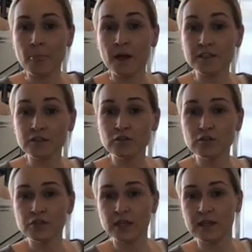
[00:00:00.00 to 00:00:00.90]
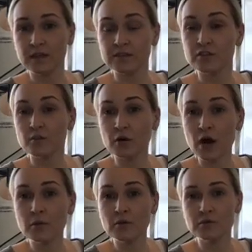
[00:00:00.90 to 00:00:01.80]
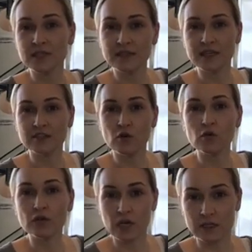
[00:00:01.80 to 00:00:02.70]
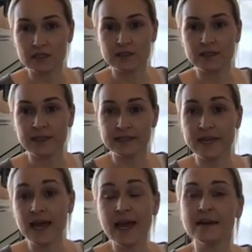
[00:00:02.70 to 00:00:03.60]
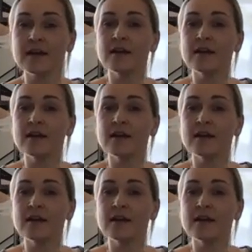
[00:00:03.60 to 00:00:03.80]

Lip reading: a solution to the problems that they told us that they had.